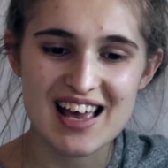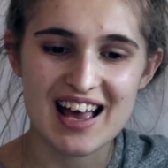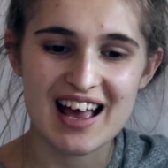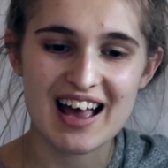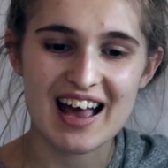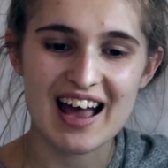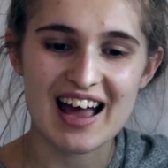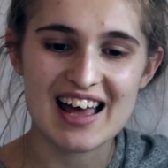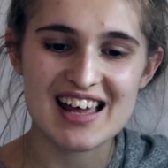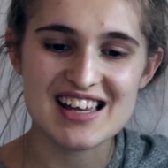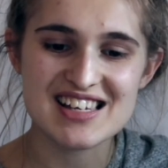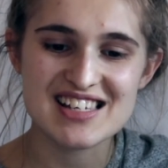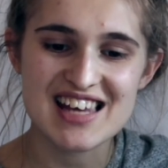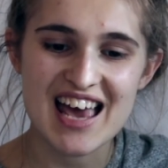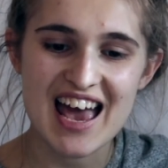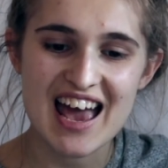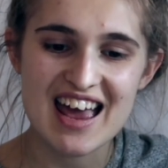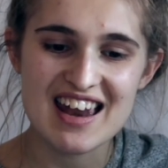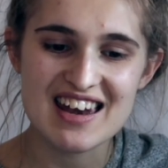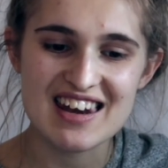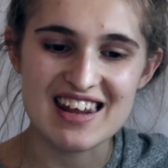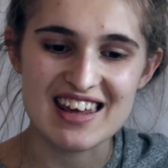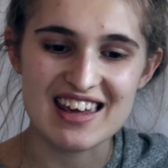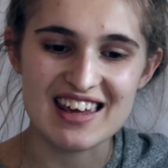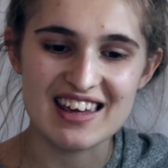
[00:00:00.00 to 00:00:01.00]
and
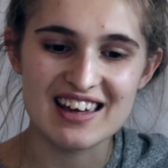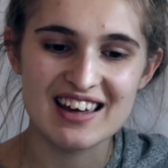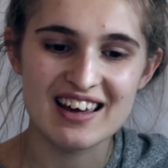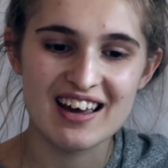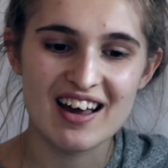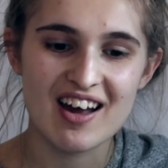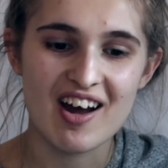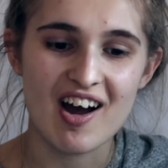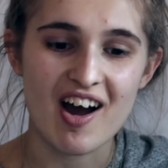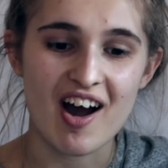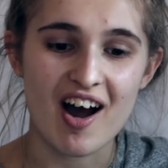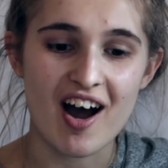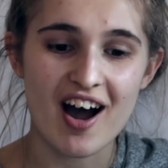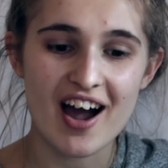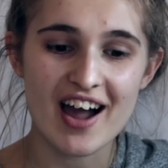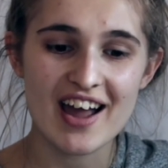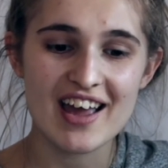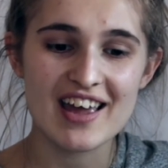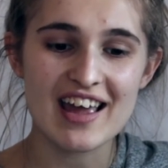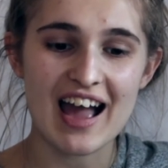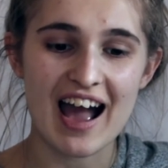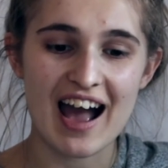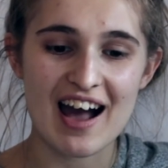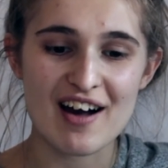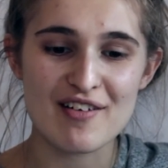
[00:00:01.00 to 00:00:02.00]
Henny, I
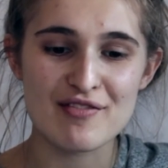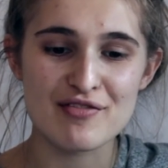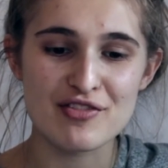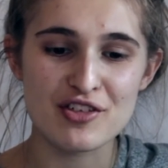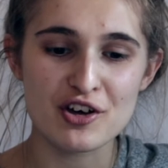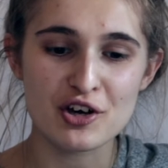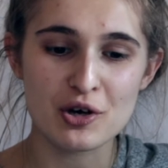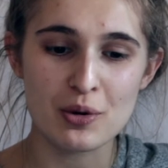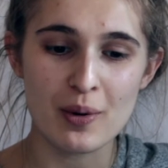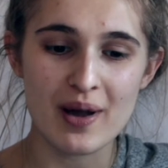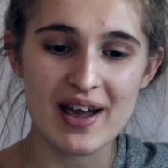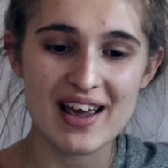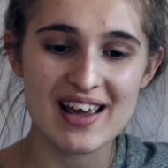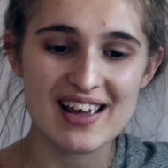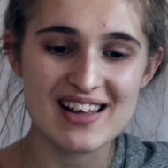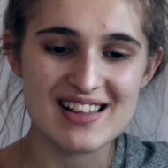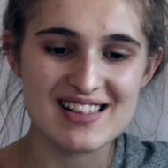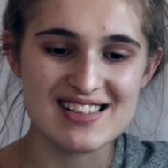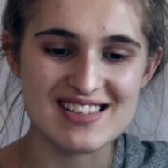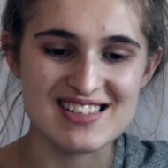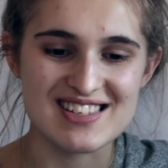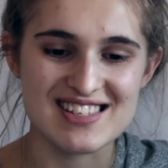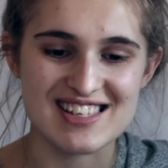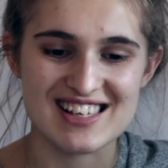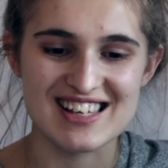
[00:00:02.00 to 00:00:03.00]
have the
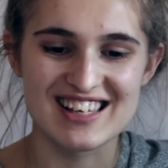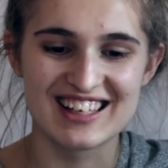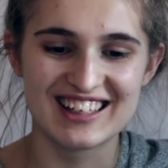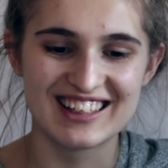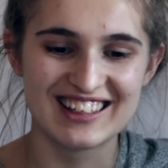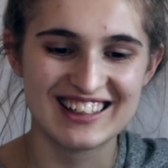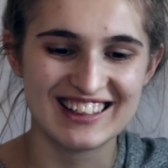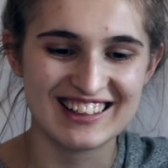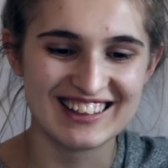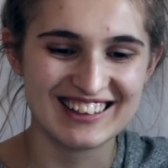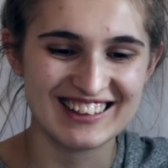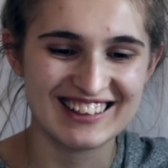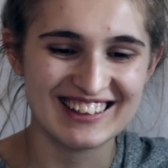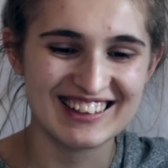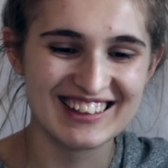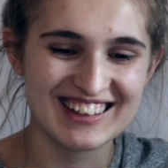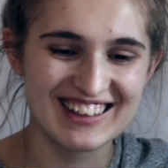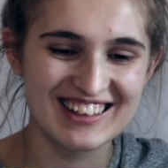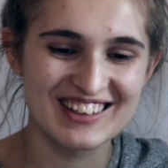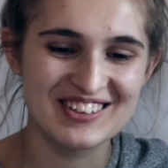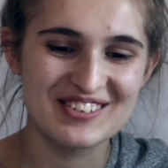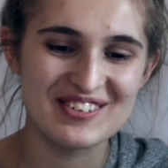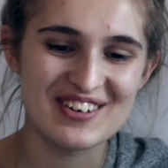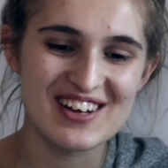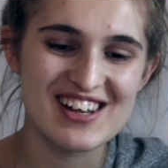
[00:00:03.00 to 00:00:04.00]
queens!
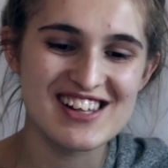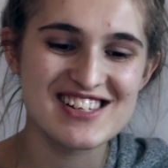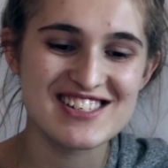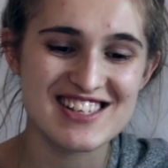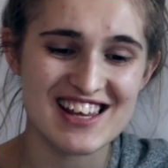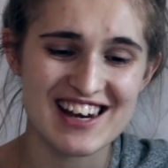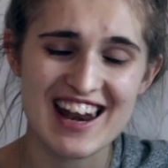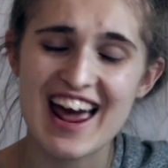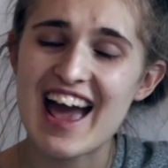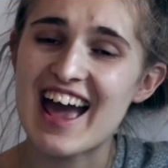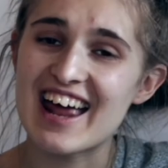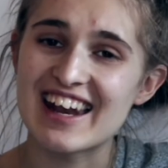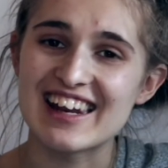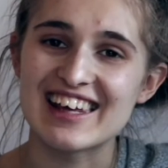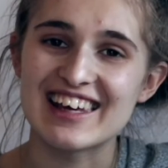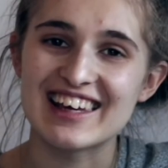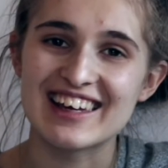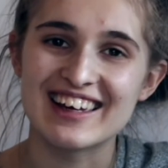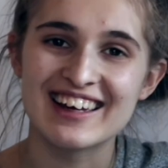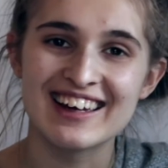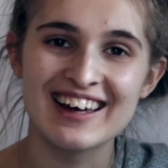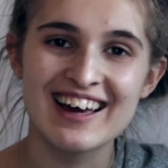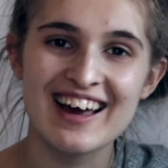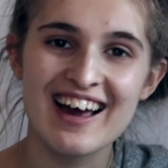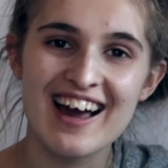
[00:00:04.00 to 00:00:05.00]
Queens and
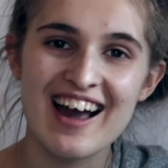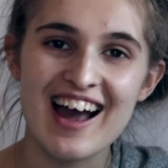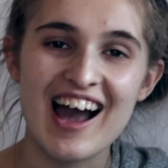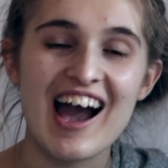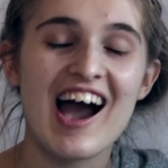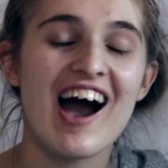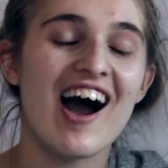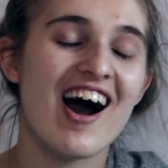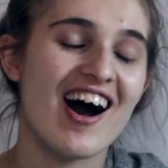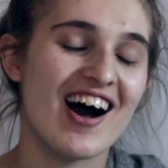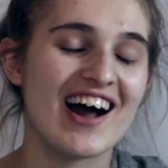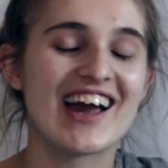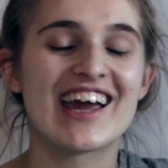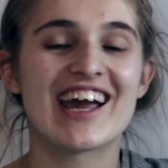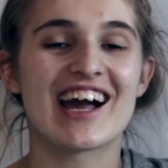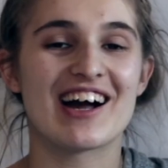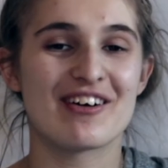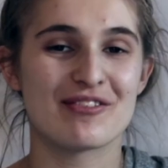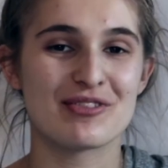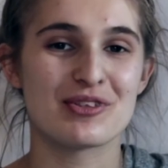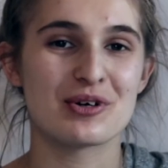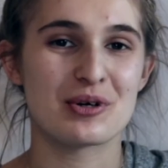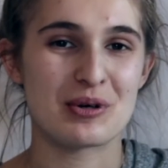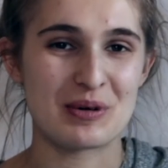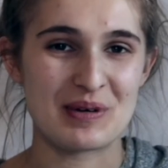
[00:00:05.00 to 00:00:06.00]
Henny, I
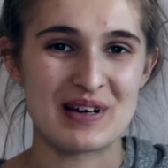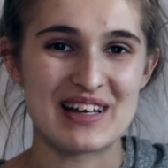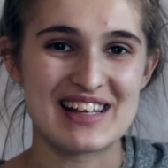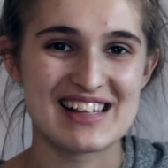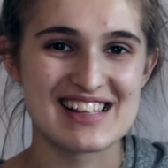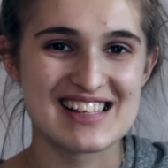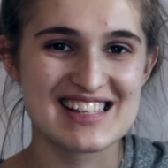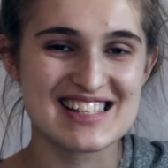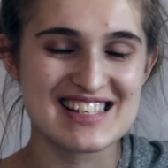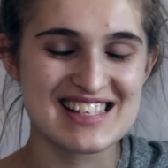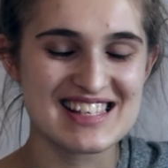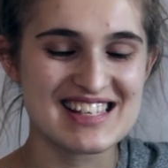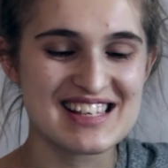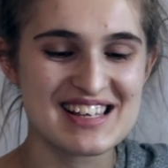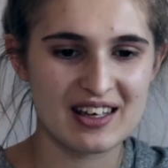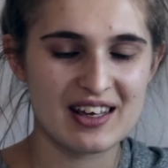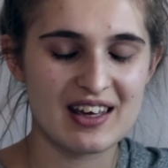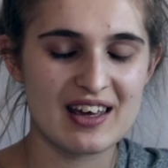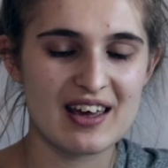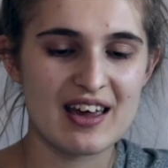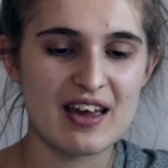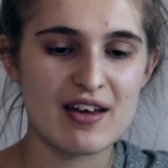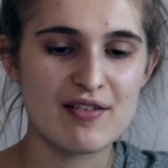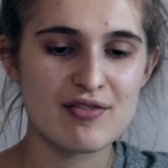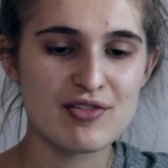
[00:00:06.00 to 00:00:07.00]
have the queens.
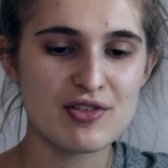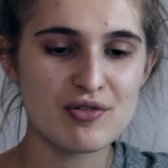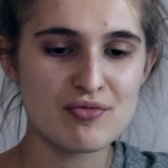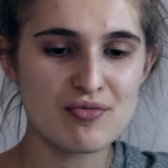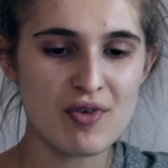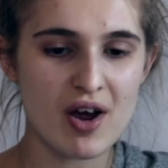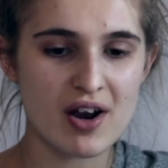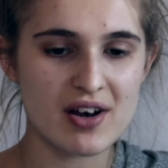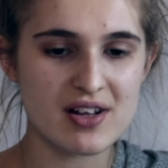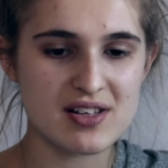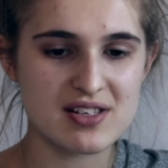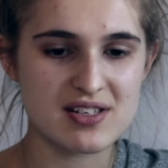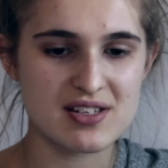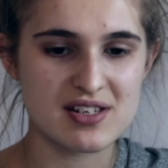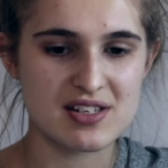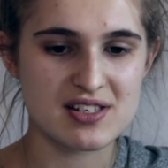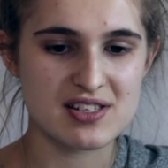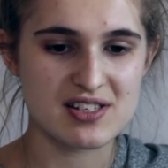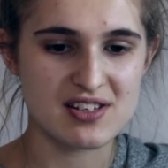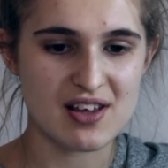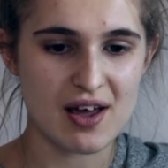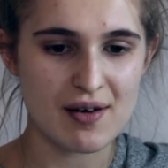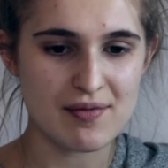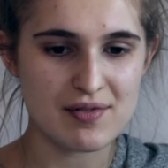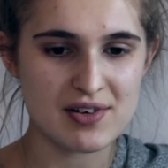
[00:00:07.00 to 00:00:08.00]
If the runners
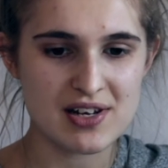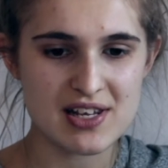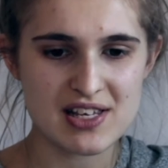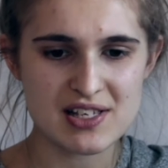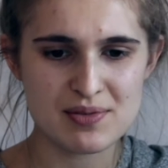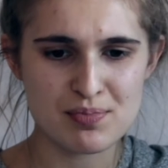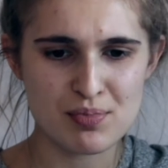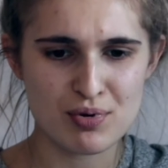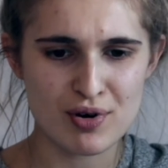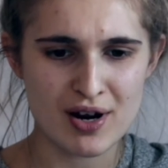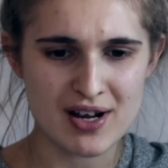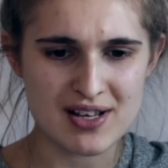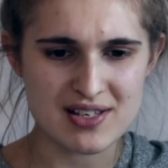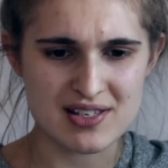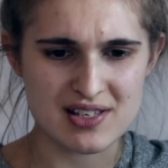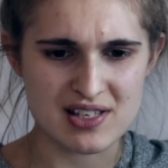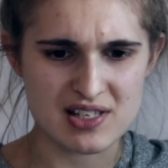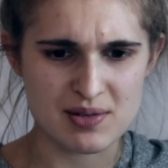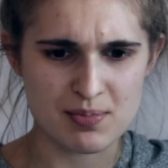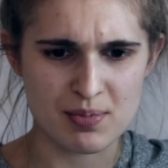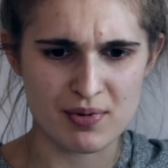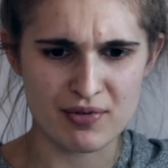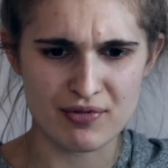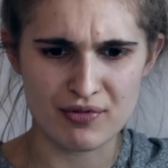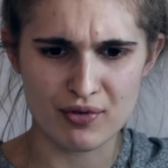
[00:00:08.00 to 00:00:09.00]
discovered his presence
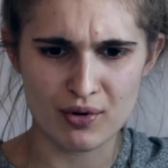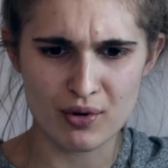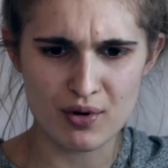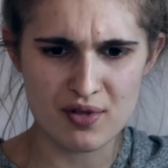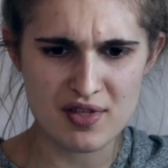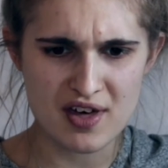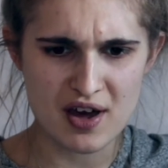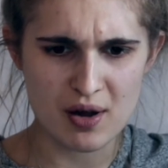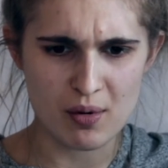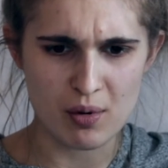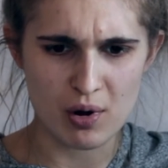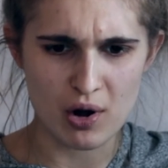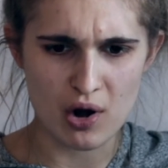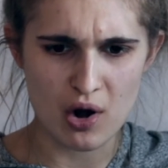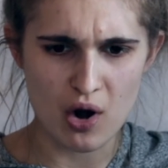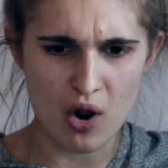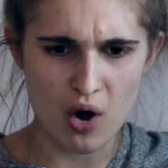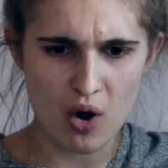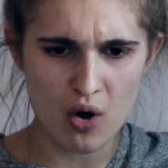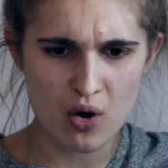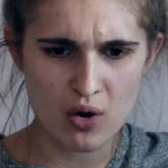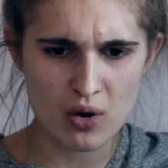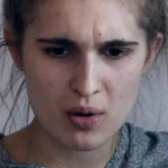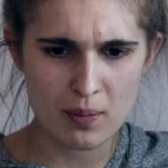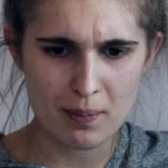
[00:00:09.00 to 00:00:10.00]
before they were
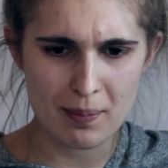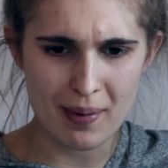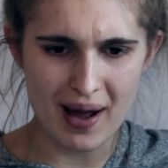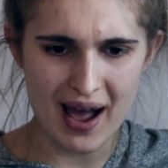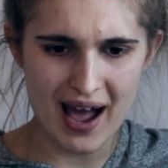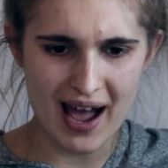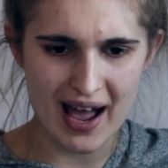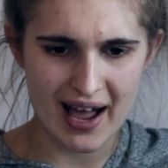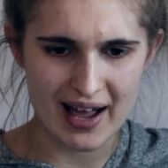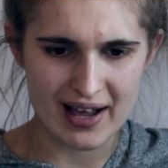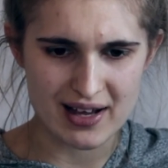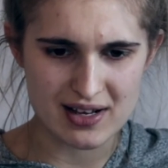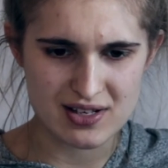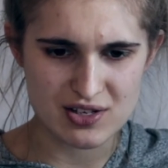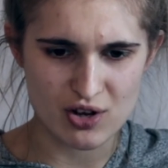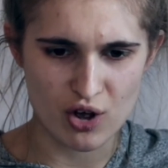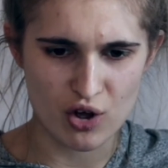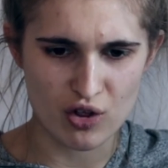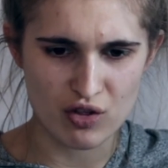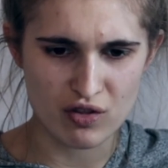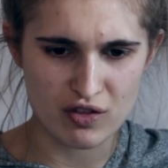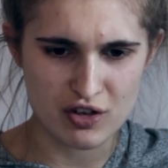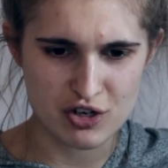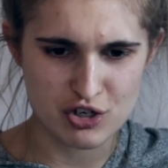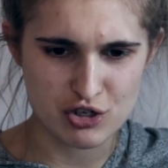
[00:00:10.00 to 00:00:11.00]
long bags
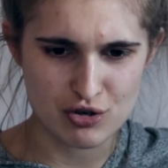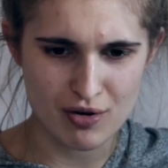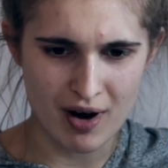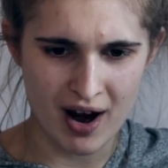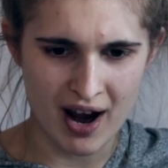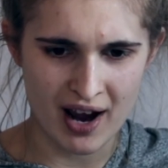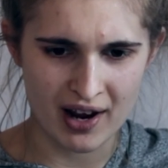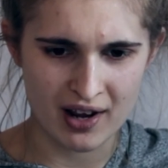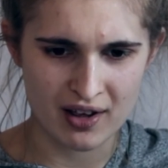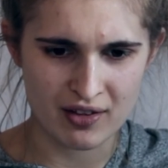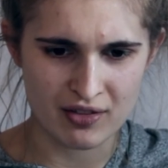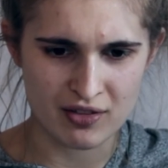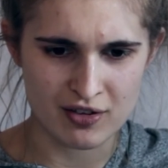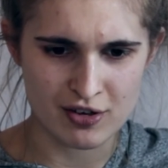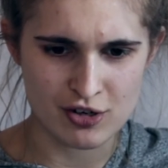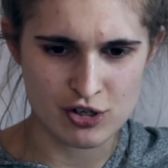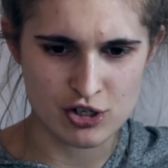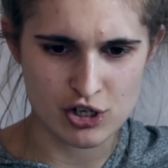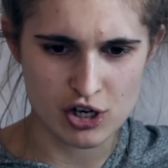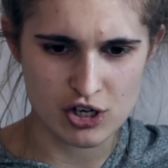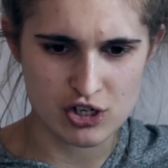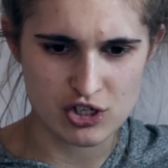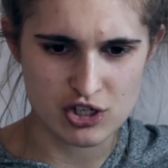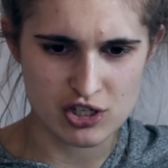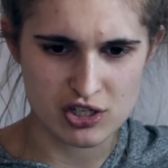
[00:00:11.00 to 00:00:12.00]
on the track, the
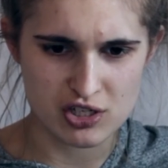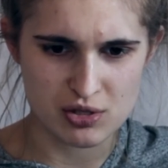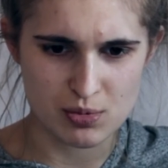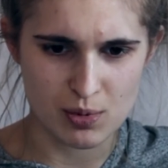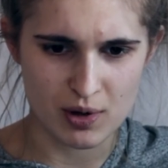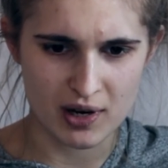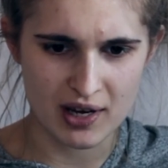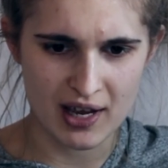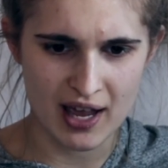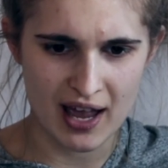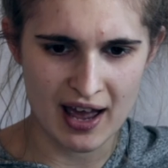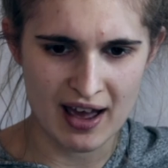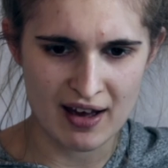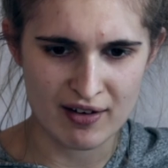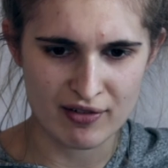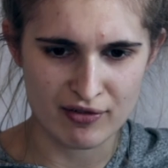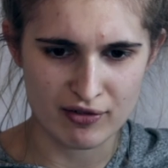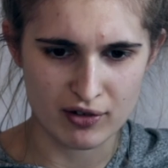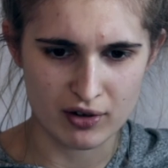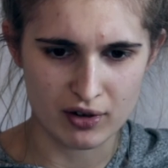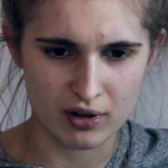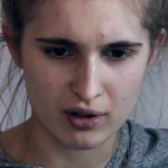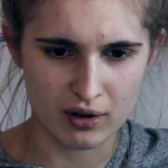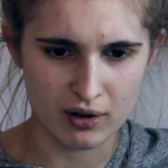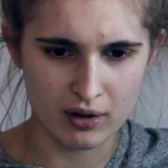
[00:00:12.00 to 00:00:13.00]
judges were
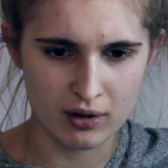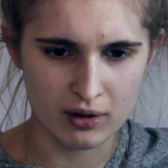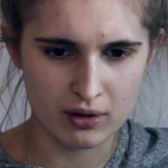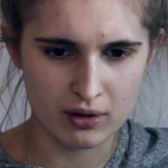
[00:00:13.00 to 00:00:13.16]
careful.